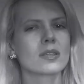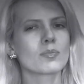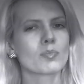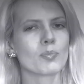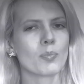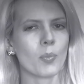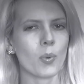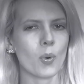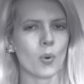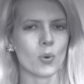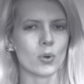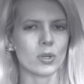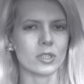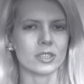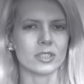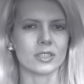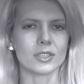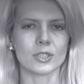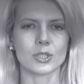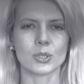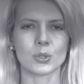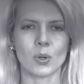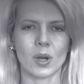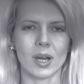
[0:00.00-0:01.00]
it's
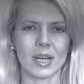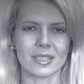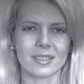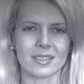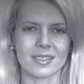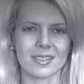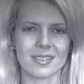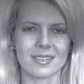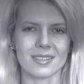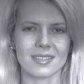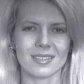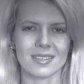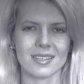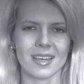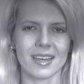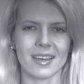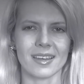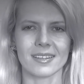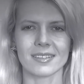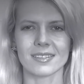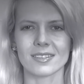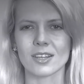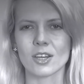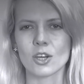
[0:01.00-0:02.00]
important to
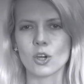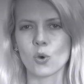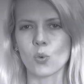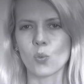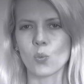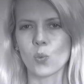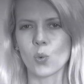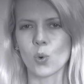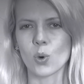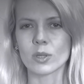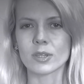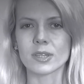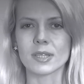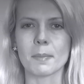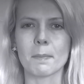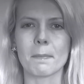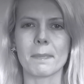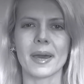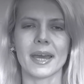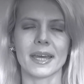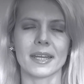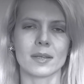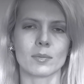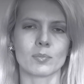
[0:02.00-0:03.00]
understand what
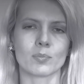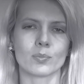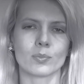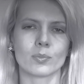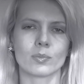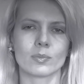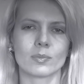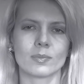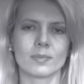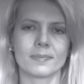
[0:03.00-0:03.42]
the bad